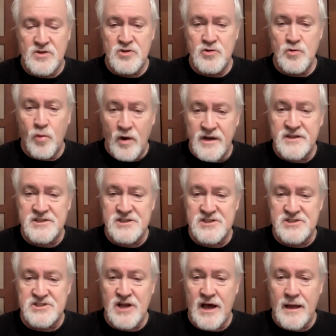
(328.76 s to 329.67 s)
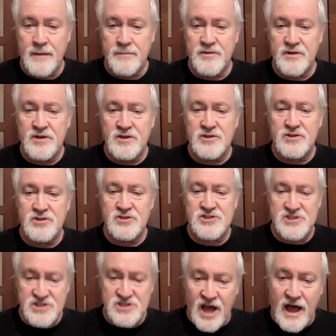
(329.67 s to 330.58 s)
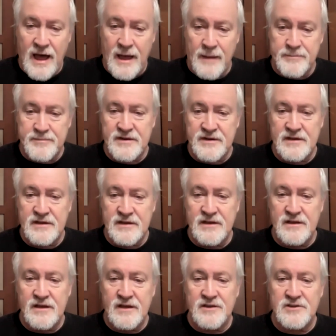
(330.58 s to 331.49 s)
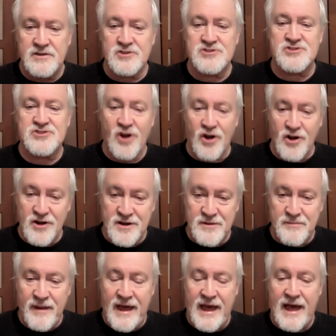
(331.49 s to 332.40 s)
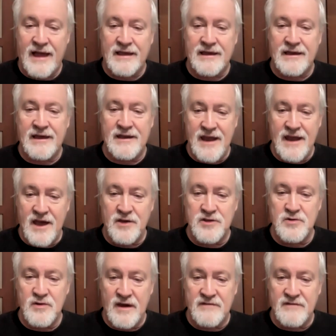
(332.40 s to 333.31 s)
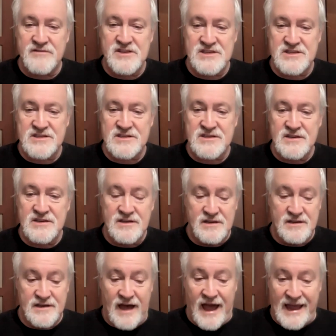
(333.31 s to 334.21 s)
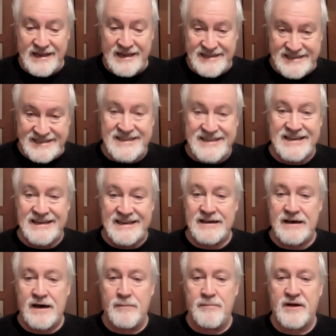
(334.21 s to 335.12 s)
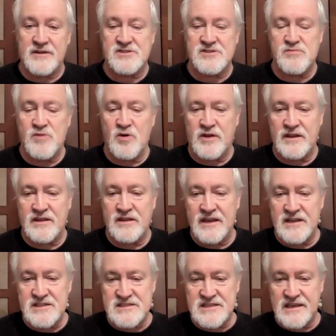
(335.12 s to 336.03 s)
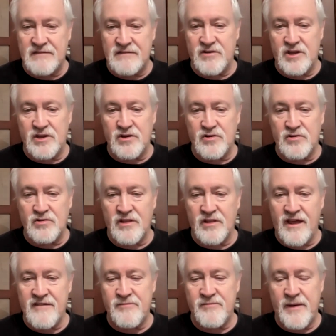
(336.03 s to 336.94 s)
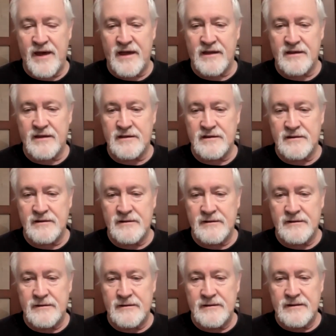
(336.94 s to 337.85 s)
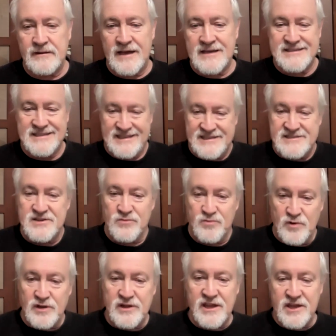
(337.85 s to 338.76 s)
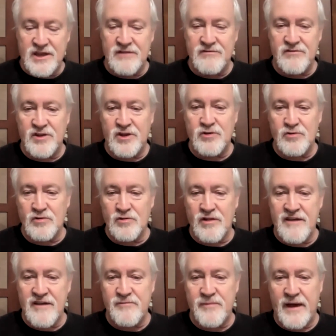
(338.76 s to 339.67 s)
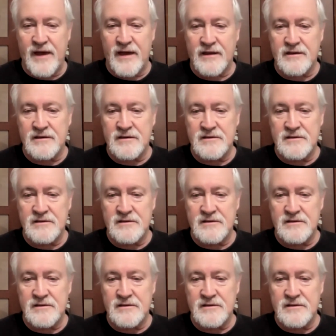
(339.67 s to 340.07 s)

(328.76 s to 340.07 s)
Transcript: you wanted to stop, you stopped, you started back, and now you have this idea about smoking that it's giving you your life back. I said, is it really giving you your life back?